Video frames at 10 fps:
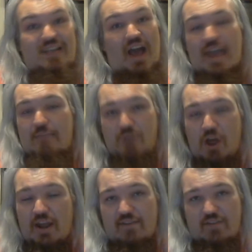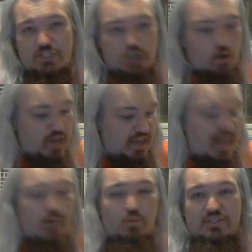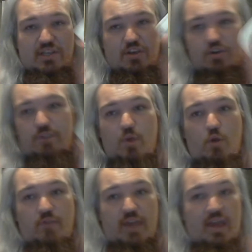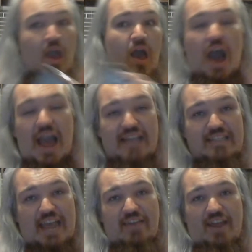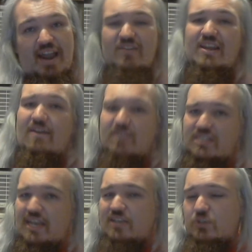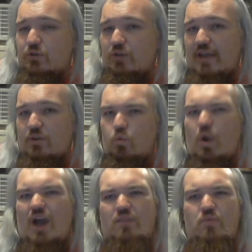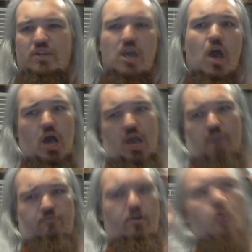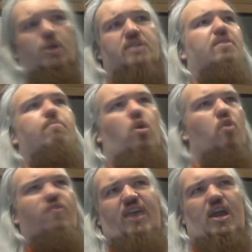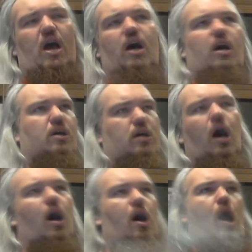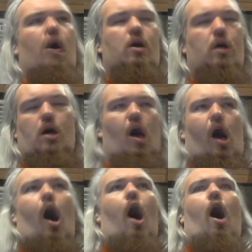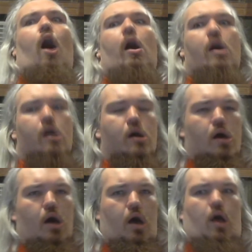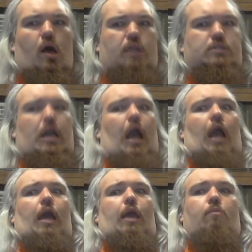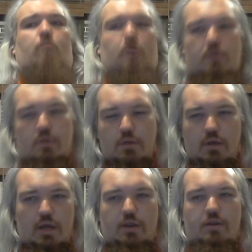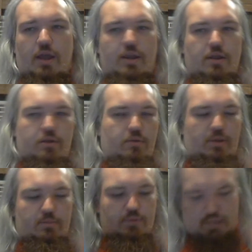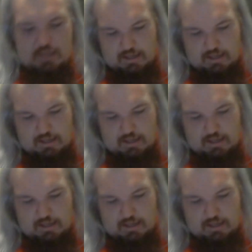I am not even joking. It was a good movie. I say that having never seen Zoolander 1, which ruined the movie. Oh! I just came. I don't know what I'm doing.